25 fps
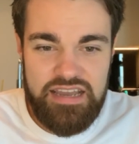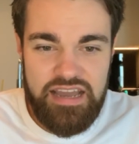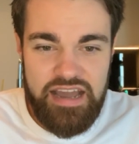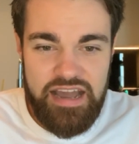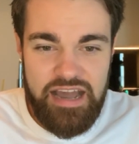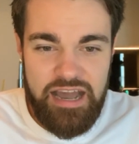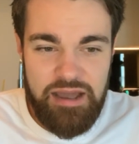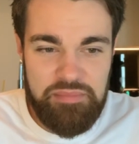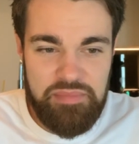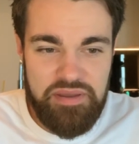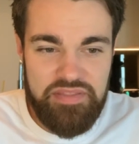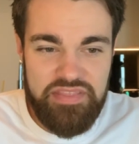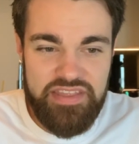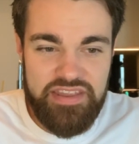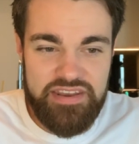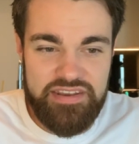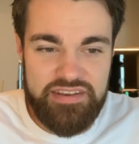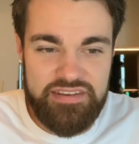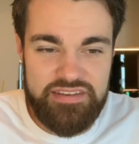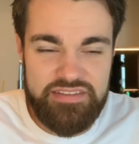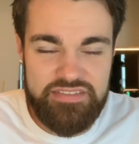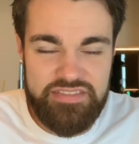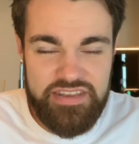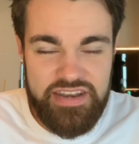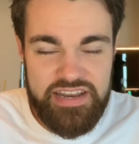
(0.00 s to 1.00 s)
and
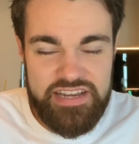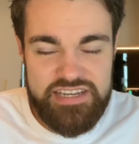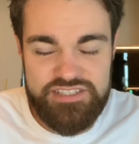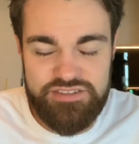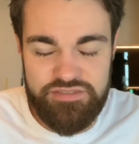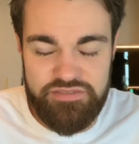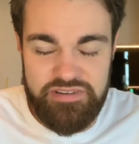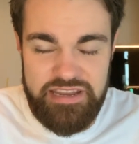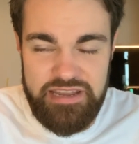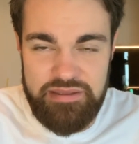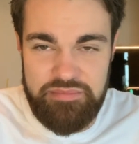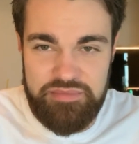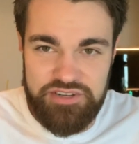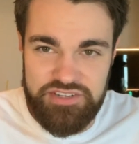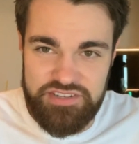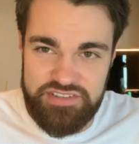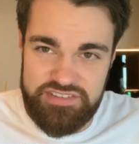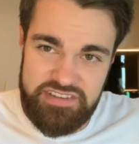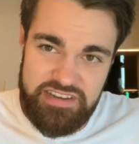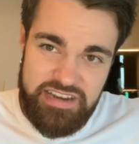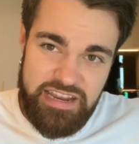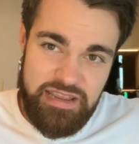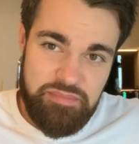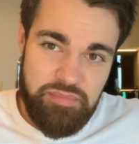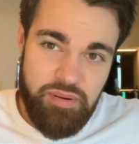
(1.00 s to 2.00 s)
then the next 3
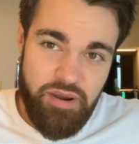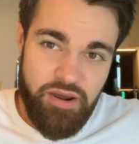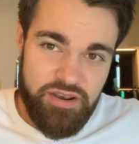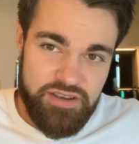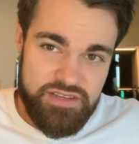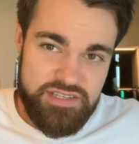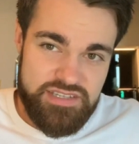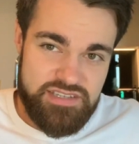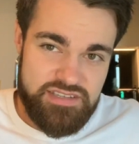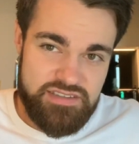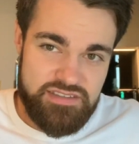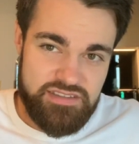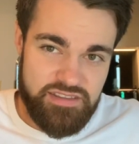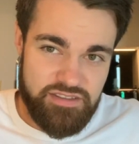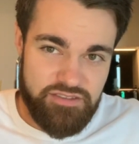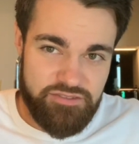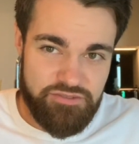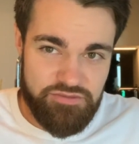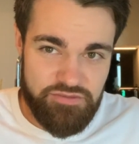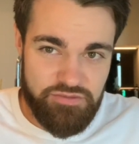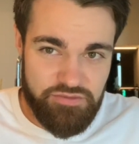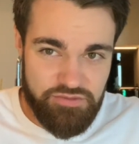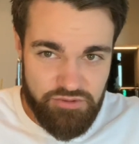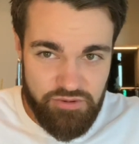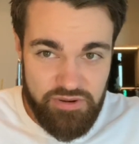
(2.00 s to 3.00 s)
images that he posts, the
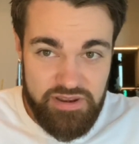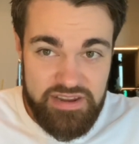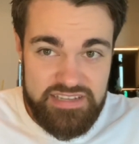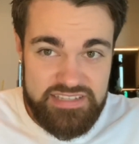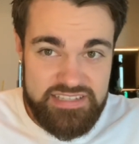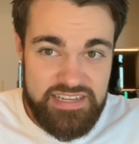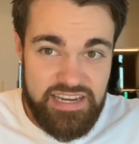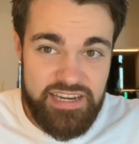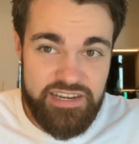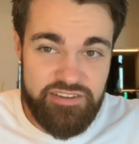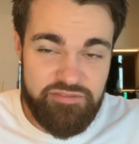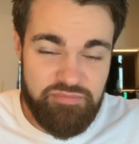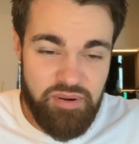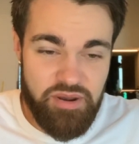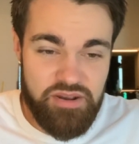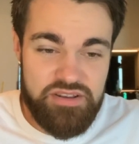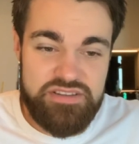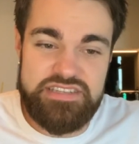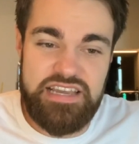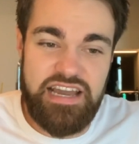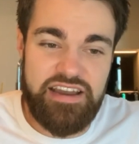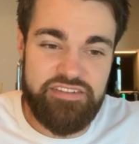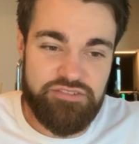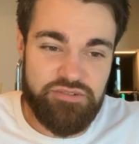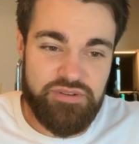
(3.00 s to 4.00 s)
3 consecutive
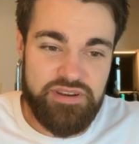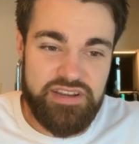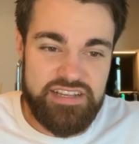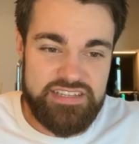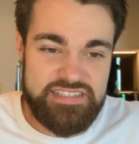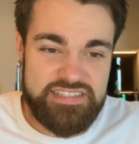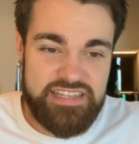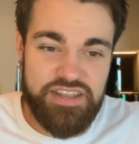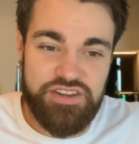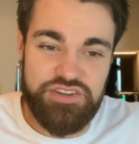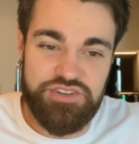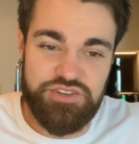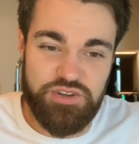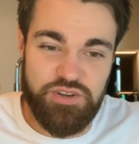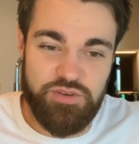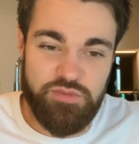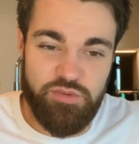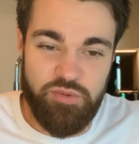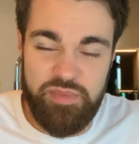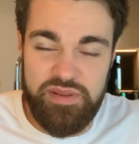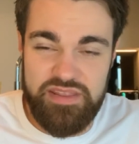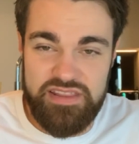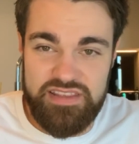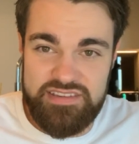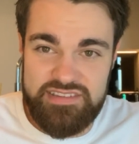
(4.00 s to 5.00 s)
posts after he does that shoot,
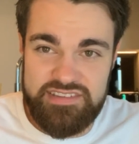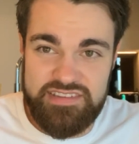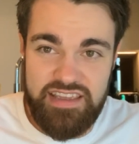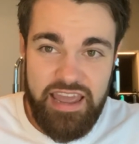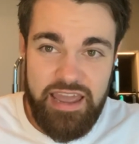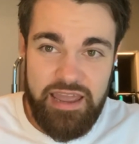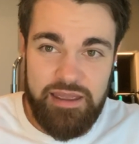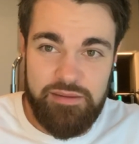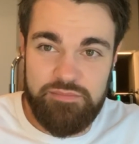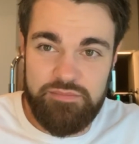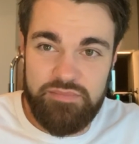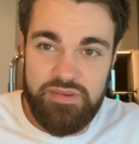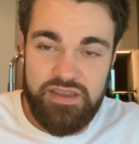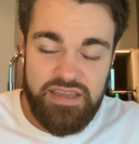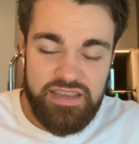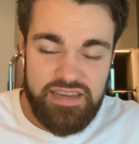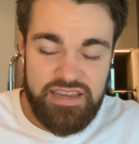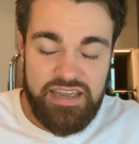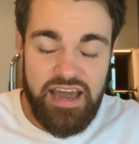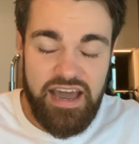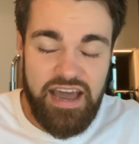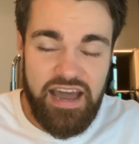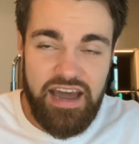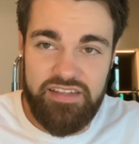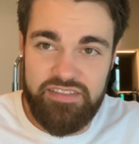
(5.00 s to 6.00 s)
will be the same
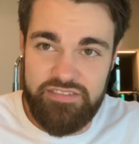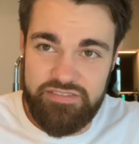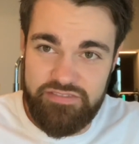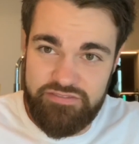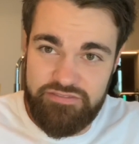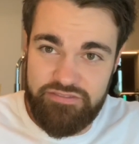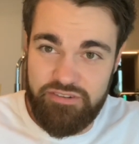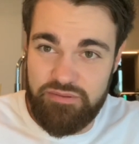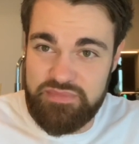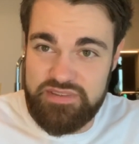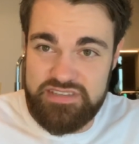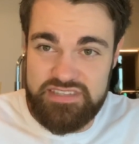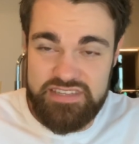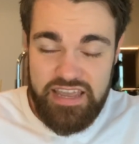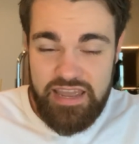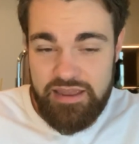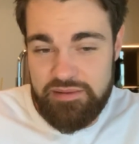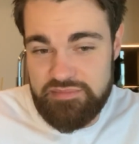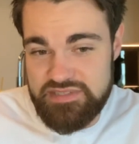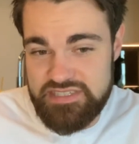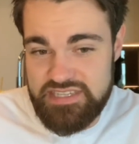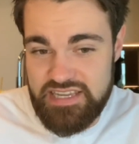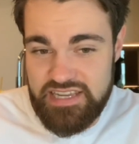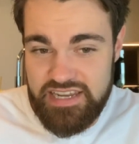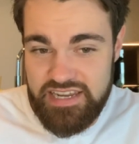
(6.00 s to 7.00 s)
car from the
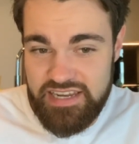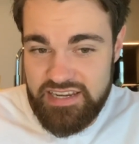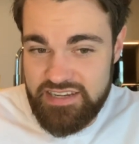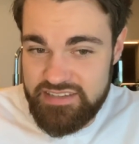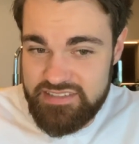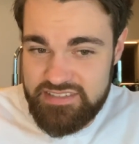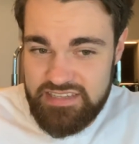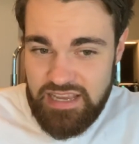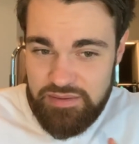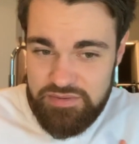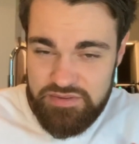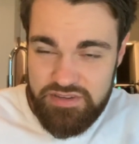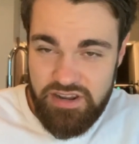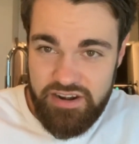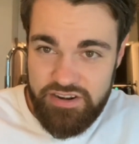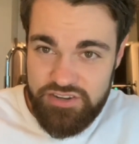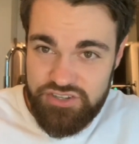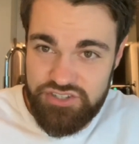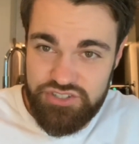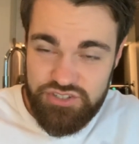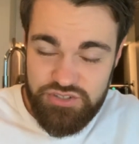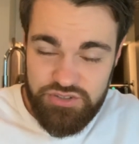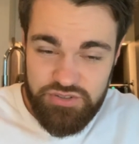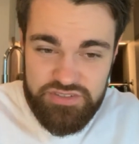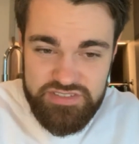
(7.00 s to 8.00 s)
same scene, same kind
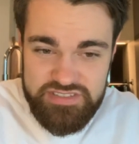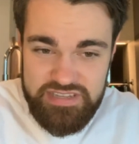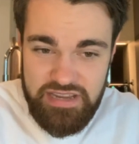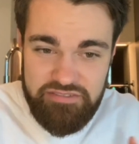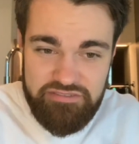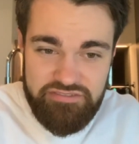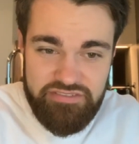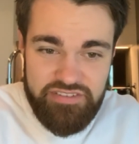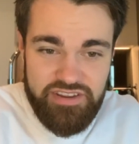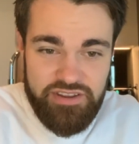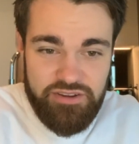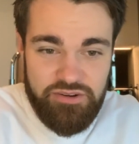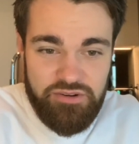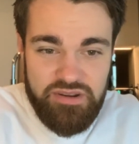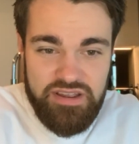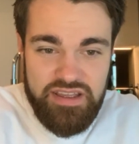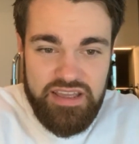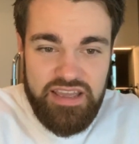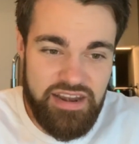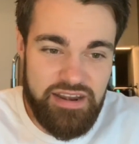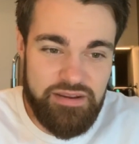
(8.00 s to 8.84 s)
of shoot, same feel.